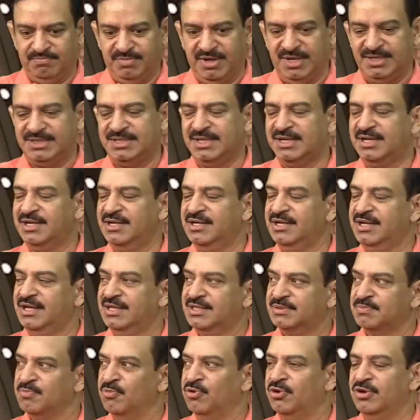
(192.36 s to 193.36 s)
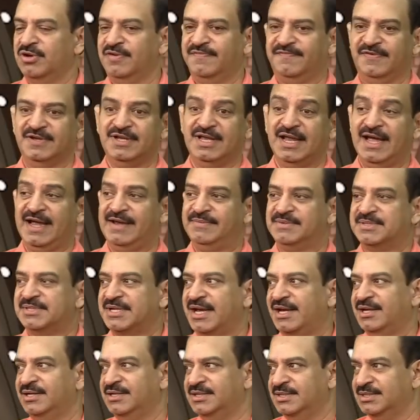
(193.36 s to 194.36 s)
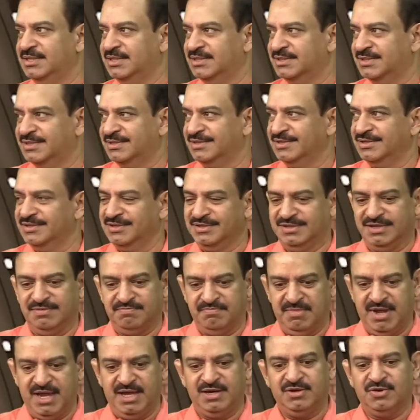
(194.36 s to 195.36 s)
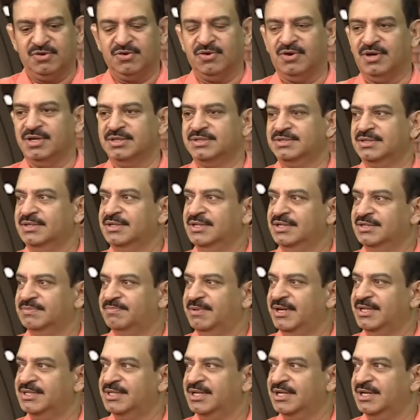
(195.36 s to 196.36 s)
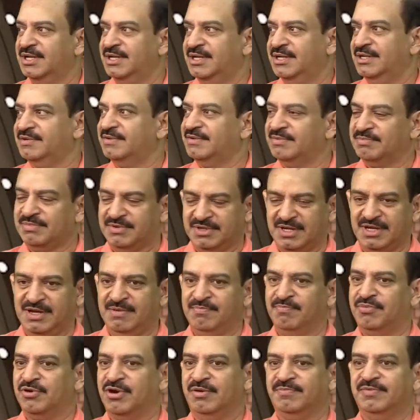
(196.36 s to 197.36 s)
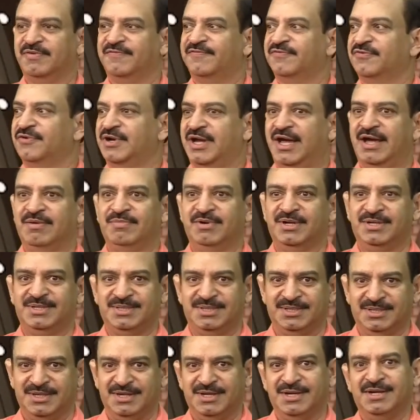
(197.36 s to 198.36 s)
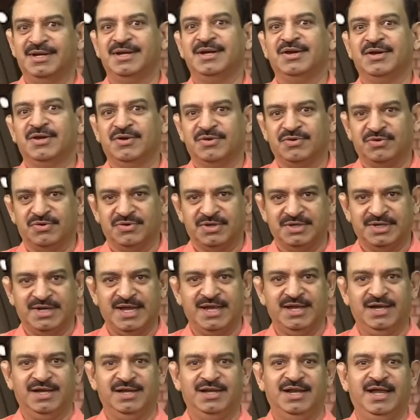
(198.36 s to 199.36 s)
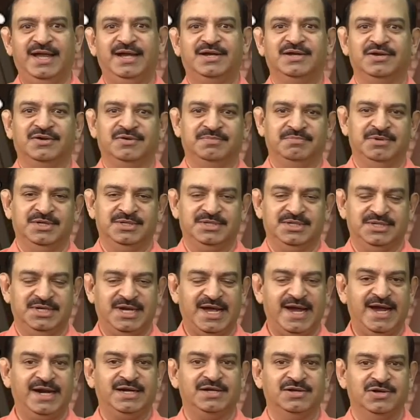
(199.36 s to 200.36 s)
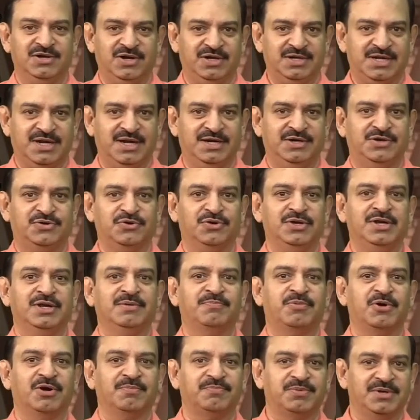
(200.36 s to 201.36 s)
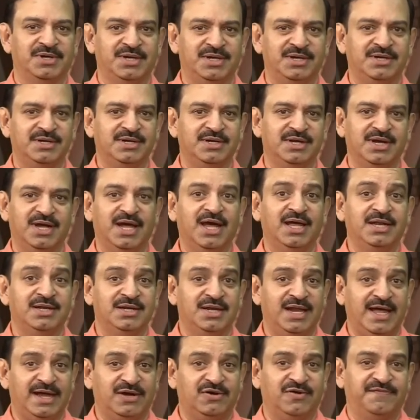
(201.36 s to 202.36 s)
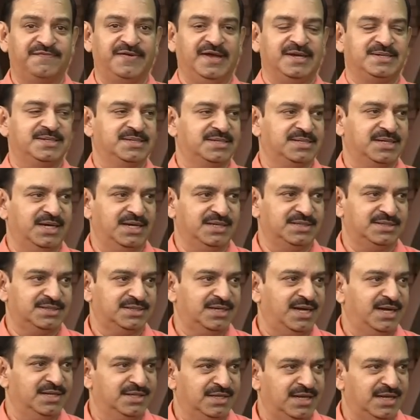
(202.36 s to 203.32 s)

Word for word: basically, it's more of a lifestyle disease. The main cause is basically improper food habits, uh, lack of the diet not controlling properly and lack of exercise. And